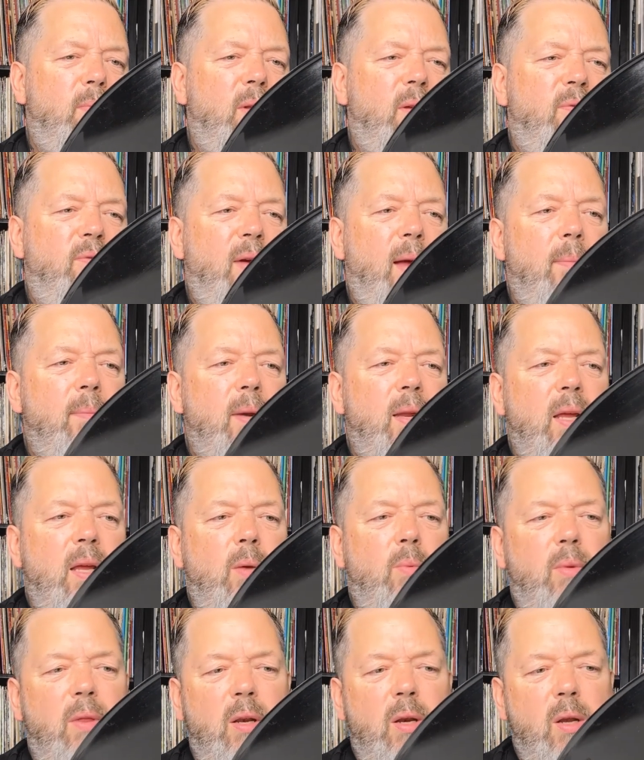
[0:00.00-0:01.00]
family
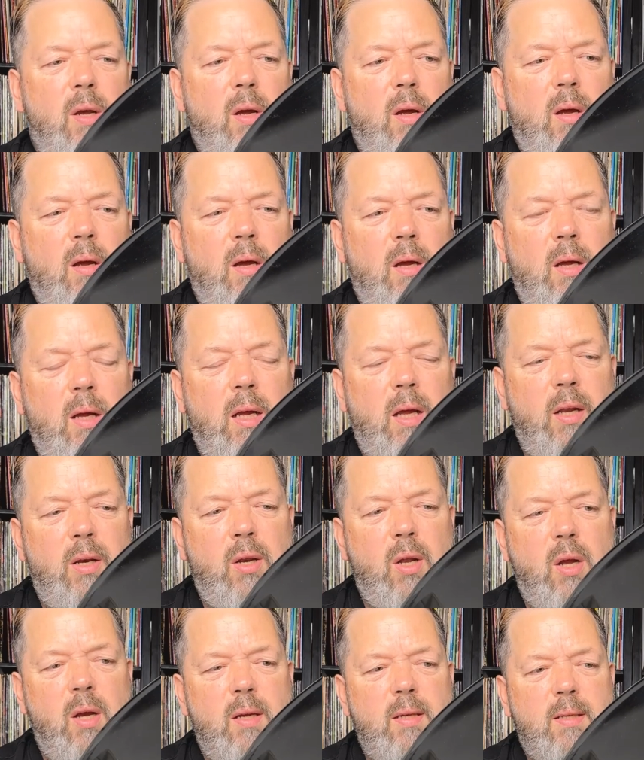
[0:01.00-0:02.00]
with a
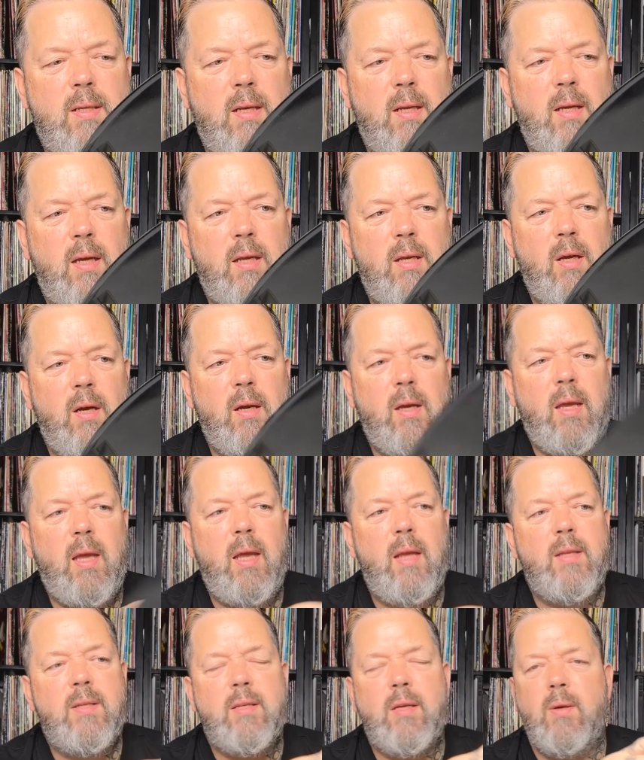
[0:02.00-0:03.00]
nurse and a young
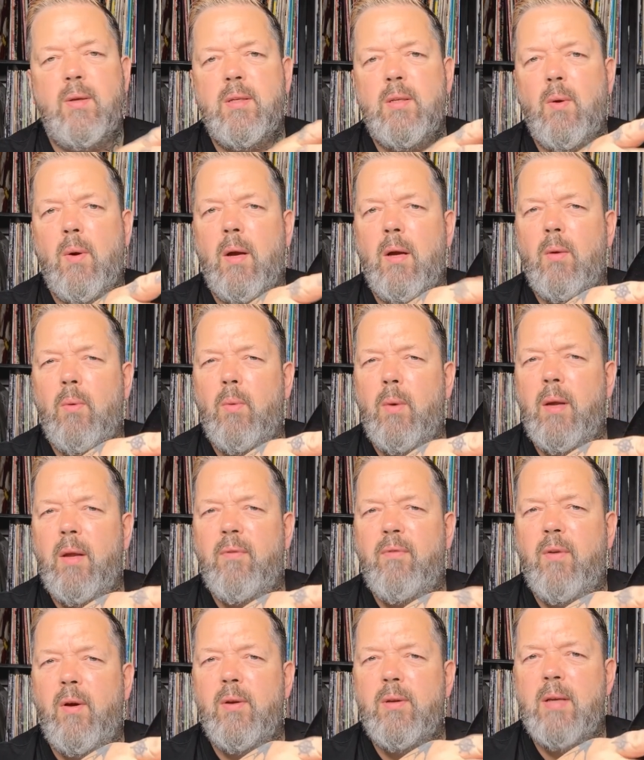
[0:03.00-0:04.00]
kid, so it's quite a
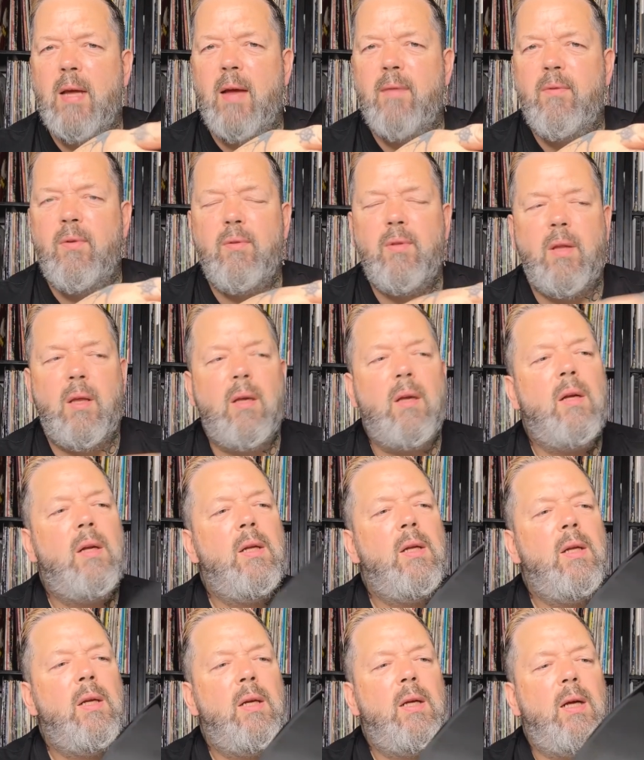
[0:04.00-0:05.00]
weird photo to have on there.
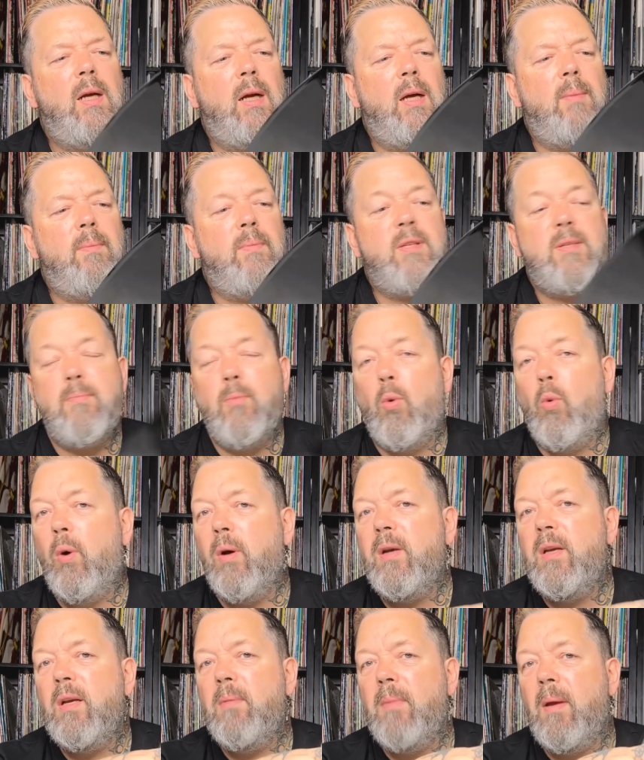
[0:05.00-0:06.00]
Small
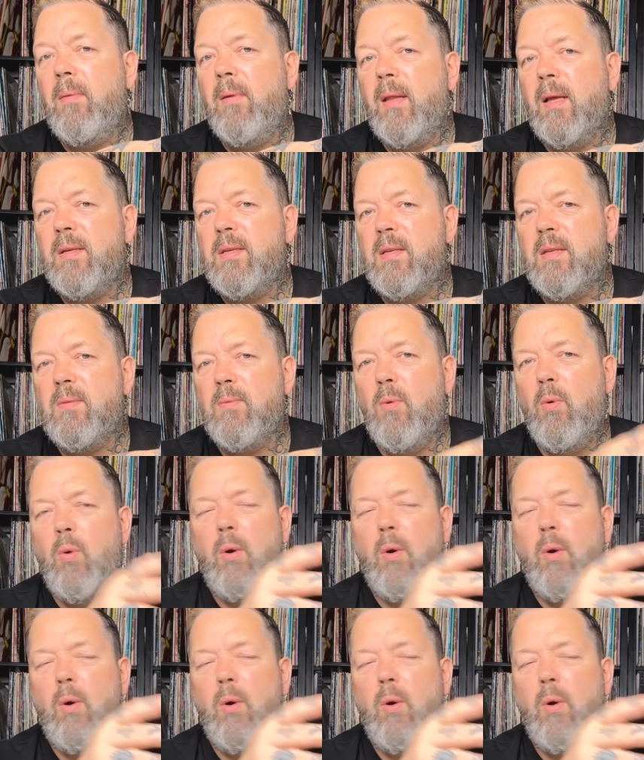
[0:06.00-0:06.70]
Wonder, maybe that's a Small